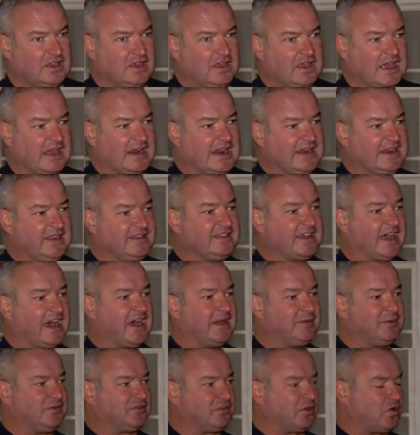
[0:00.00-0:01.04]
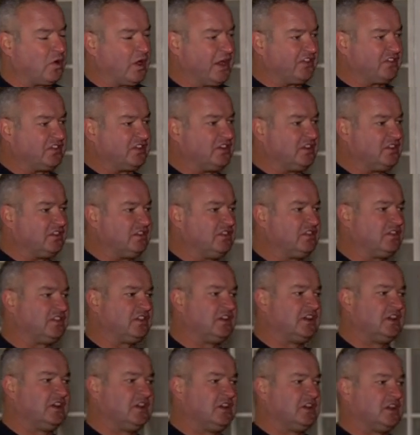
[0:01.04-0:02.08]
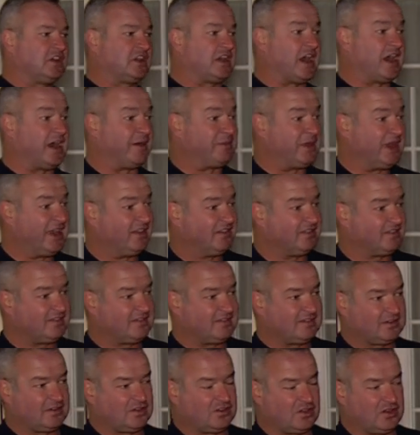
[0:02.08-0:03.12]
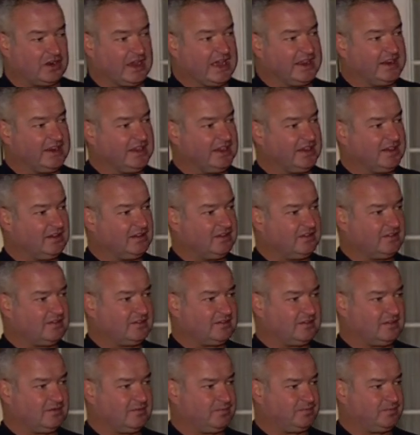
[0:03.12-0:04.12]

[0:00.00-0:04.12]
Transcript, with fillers: At any time, if questions, comments, good ideas,